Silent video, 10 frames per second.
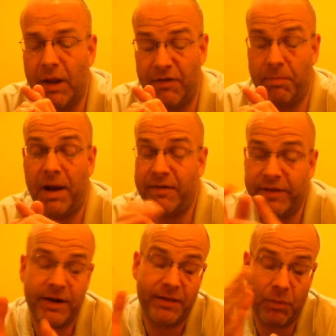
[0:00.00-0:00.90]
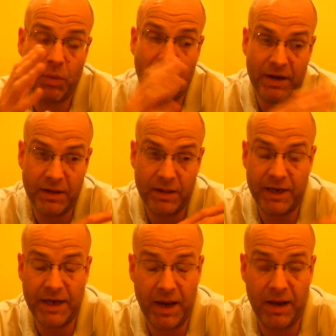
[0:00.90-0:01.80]
It's basically the way that
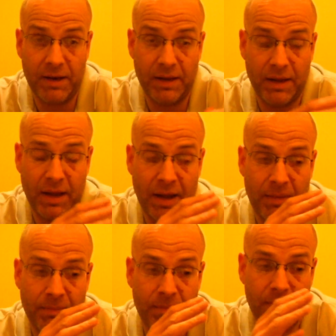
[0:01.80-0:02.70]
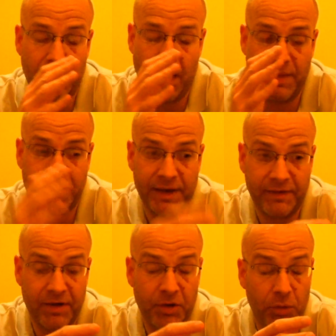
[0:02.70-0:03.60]
the
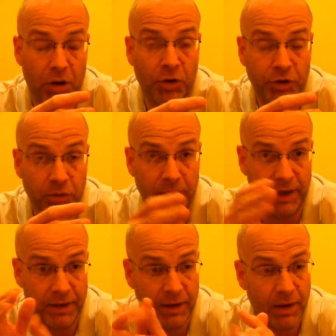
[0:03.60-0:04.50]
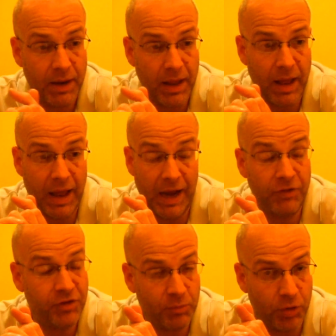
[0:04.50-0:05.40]
internal line doubling
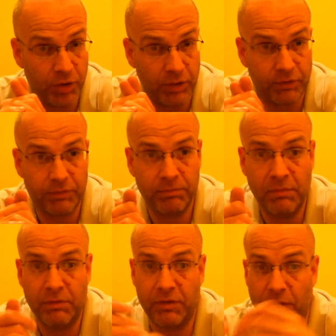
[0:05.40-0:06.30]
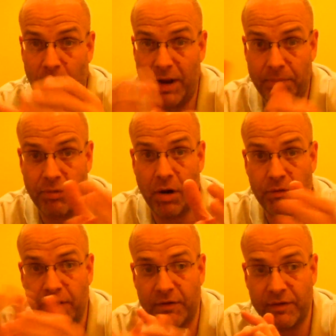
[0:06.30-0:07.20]
engine works, so the way it
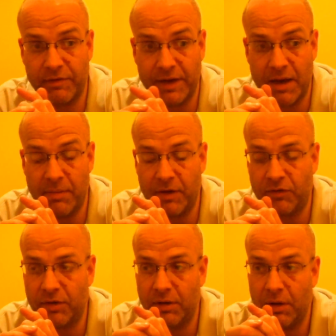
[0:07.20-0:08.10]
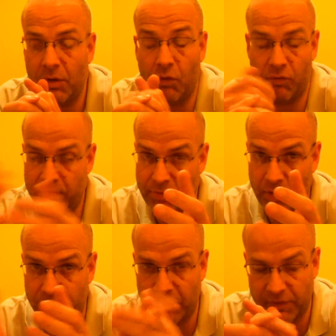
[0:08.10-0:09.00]
processes the image or
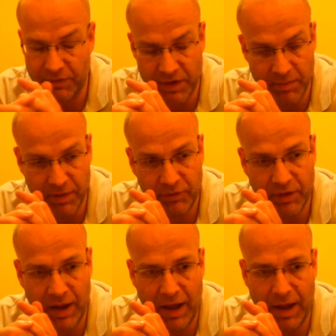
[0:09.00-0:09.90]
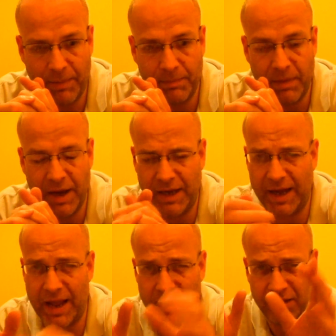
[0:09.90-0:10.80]
reprocesses the image, and you
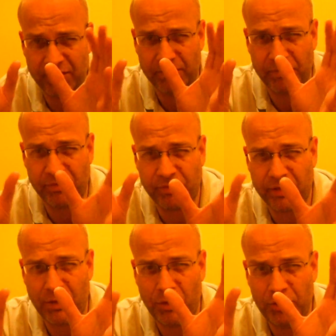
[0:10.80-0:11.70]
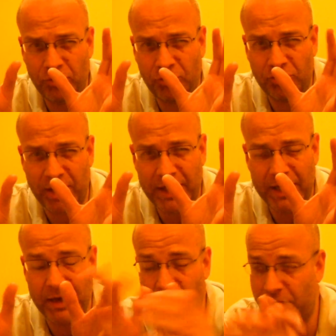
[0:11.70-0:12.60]
get this slight
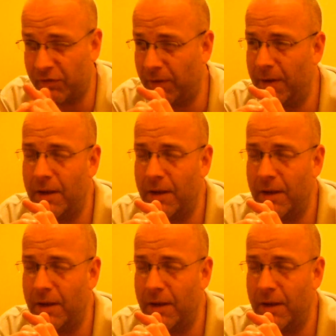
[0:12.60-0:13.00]
shakiness.